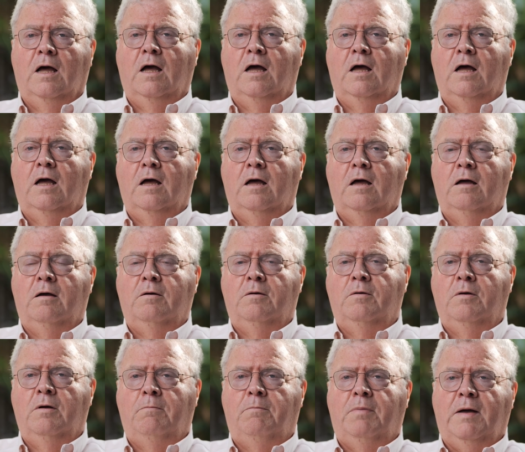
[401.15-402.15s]

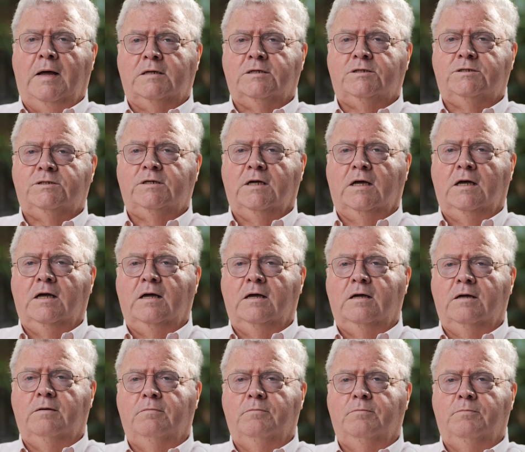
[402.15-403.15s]
but
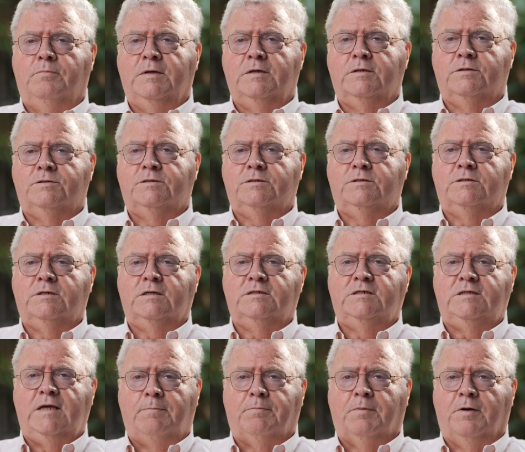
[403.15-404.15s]

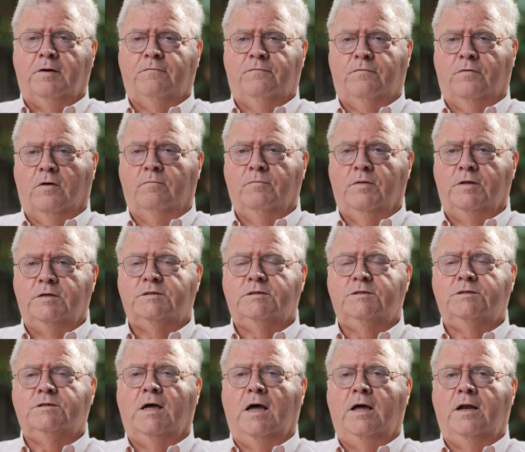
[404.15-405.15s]
separate from
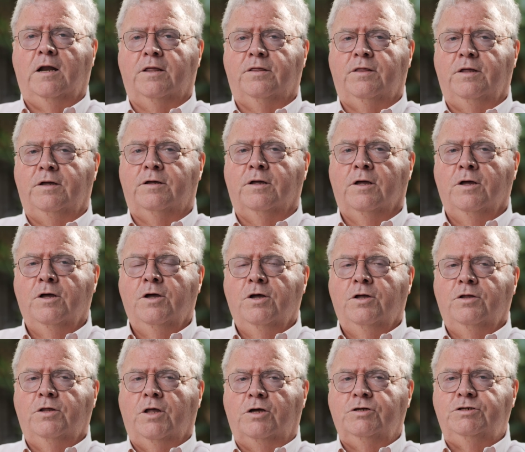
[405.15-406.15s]
this. And I think
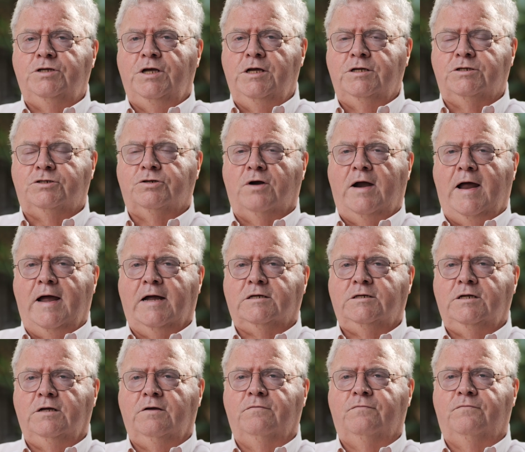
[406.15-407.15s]
those
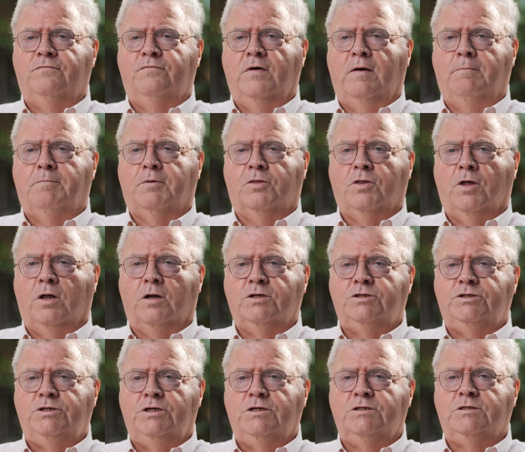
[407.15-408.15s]
interactive
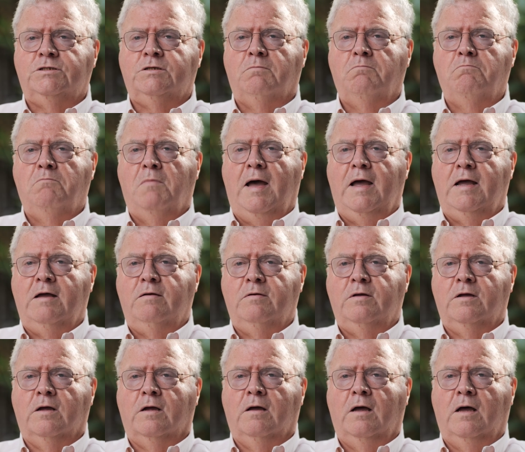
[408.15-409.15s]
pathologies
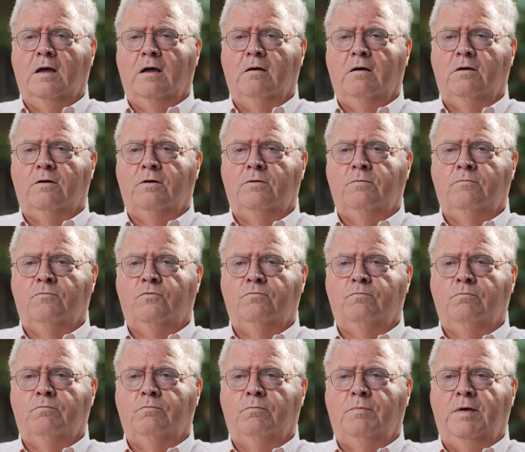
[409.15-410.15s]
may
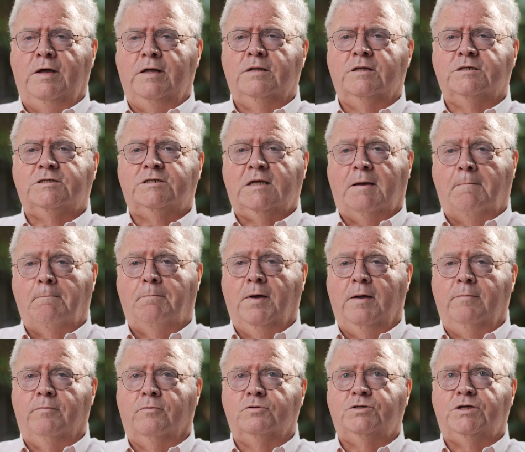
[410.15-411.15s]
mean that some
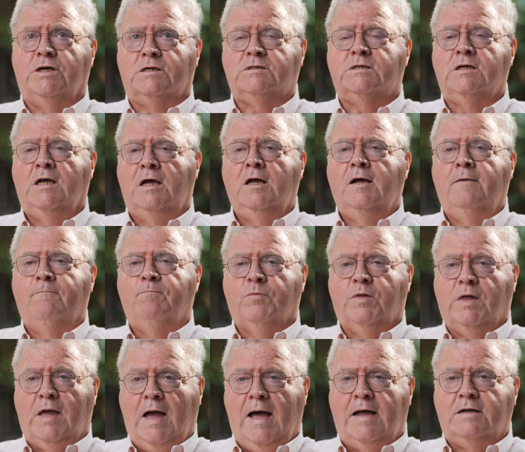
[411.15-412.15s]
people just
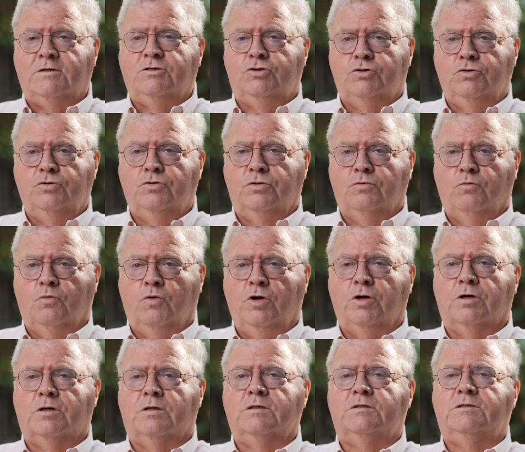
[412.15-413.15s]
can't do the
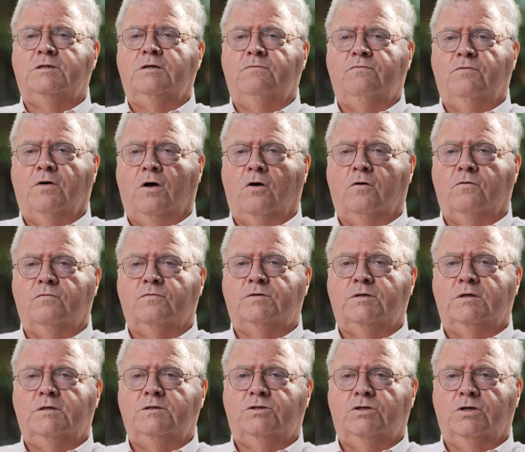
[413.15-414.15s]
work that's
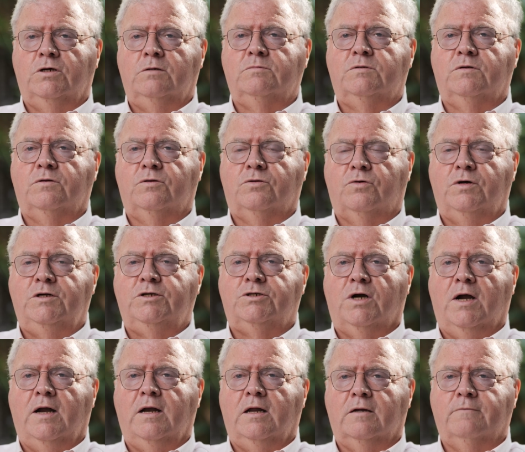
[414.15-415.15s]
involved in terms of the
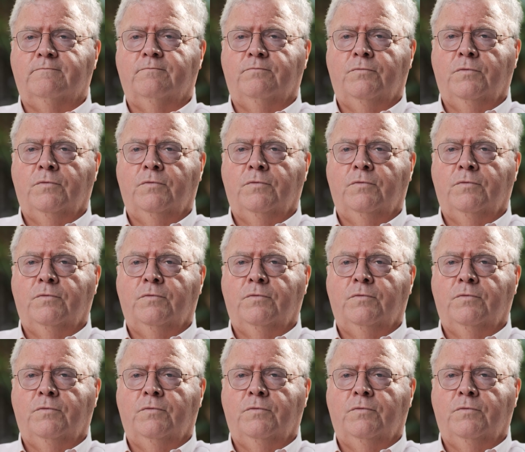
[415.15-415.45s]
retraining.